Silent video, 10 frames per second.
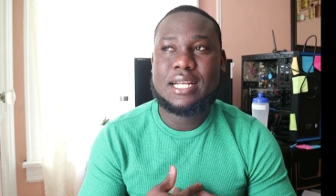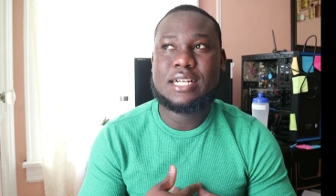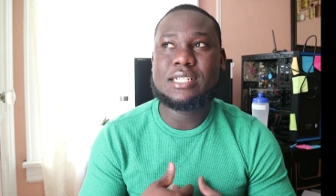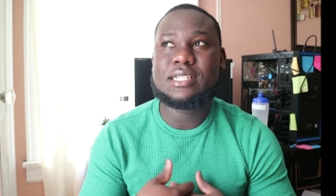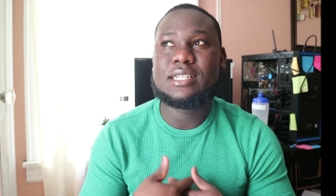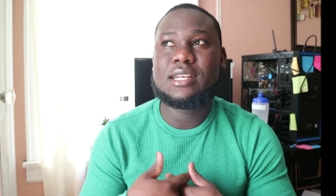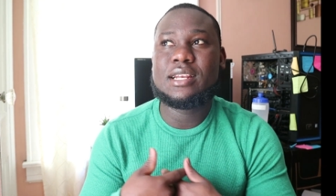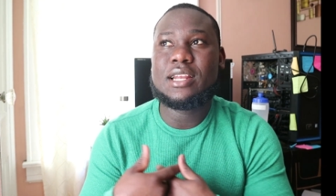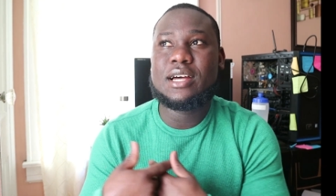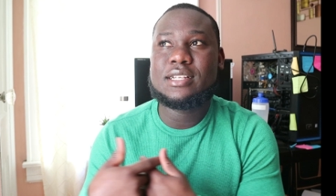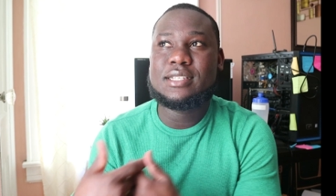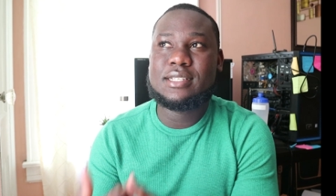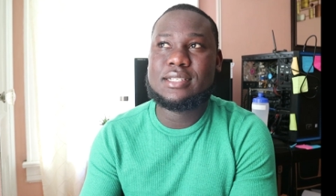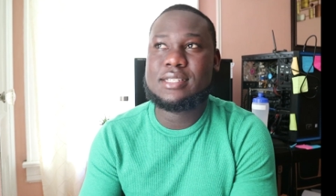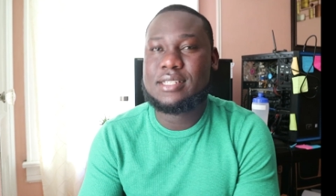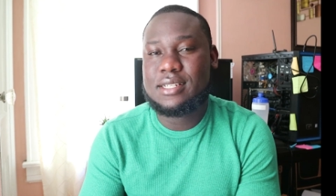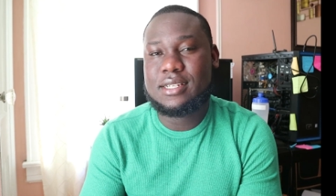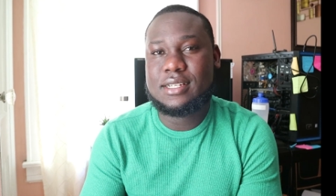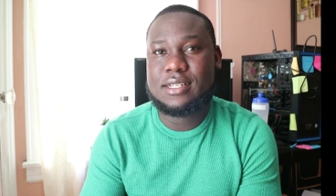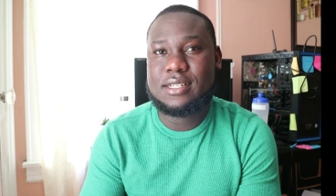There's lots,
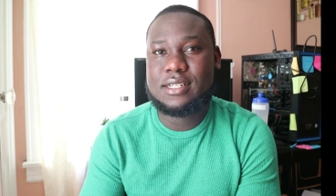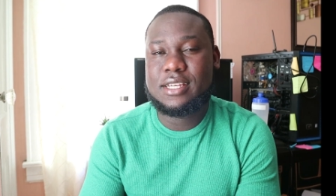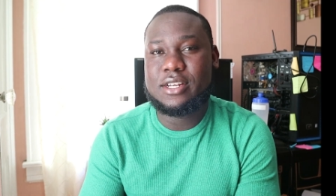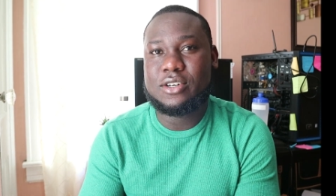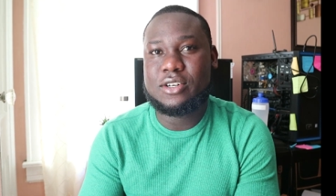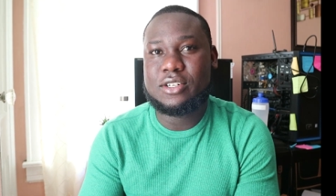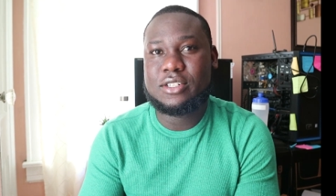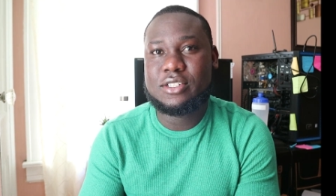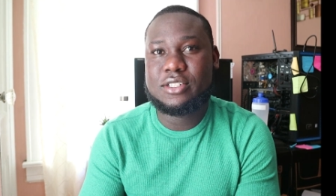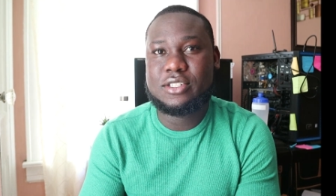you know,